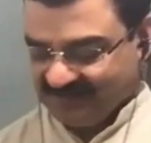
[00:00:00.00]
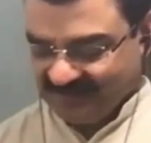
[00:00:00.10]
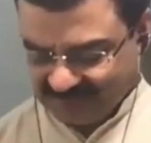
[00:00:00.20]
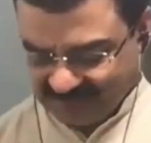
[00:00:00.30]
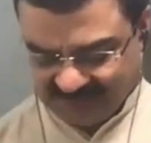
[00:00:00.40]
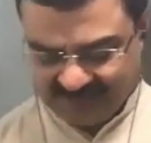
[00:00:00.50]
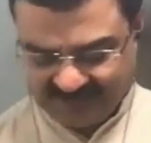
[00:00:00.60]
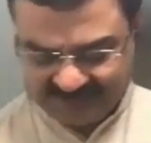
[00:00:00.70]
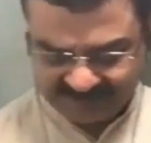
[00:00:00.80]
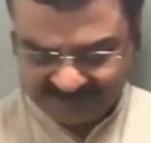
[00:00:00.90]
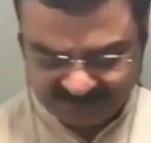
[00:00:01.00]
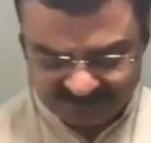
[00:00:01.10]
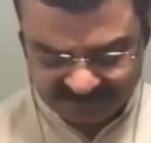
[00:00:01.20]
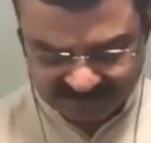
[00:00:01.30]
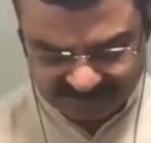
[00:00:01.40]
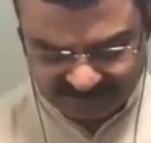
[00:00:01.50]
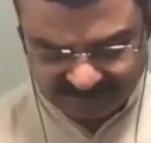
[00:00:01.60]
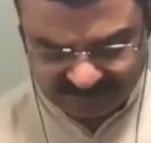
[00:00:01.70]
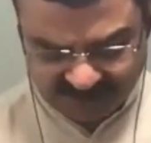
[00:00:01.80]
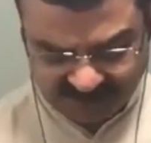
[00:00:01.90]
So
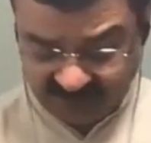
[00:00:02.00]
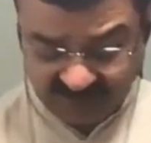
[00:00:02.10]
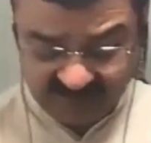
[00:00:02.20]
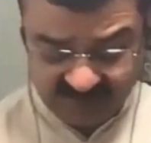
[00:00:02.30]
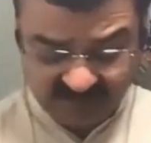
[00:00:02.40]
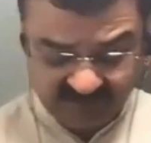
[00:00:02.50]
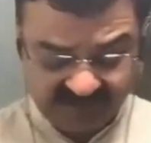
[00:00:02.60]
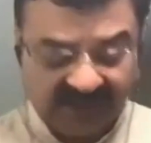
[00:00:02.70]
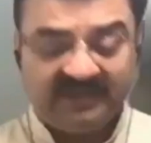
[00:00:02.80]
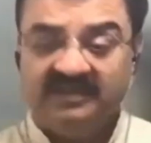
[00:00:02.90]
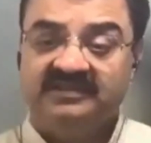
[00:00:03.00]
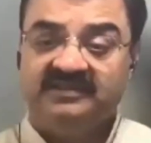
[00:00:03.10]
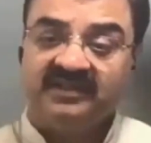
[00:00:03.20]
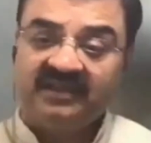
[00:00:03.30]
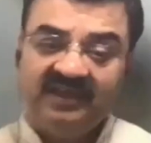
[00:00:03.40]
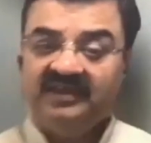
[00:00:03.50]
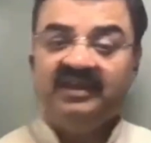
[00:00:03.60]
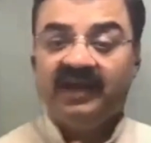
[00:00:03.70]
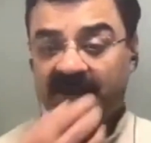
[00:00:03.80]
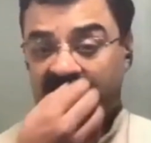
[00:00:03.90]
can't agree more that yes,
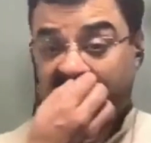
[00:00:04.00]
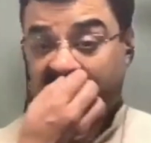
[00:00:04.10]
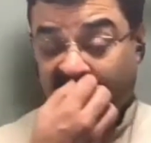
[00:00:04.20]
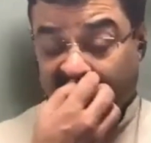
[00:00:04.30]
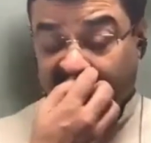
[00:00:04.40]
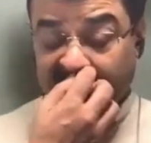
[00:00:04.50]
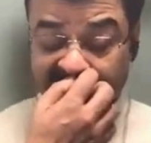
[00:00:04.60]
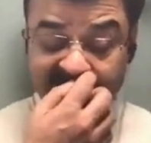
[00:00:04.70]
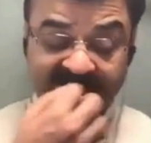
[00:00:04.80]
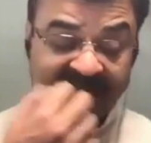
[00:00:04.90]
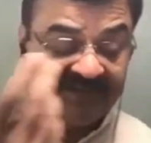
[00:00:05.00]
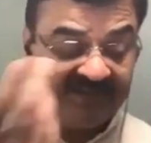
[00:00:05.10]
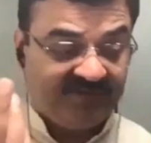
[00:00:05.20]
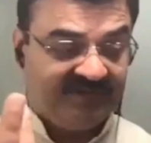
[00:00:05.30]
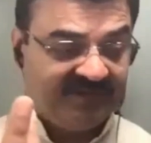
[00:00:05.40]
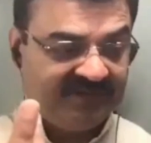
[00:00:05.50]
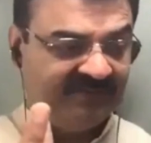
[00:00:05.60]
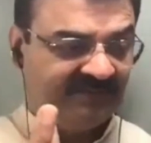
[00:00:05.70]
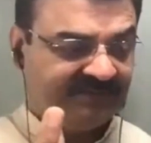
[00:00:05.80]
AI definitely helps in execution.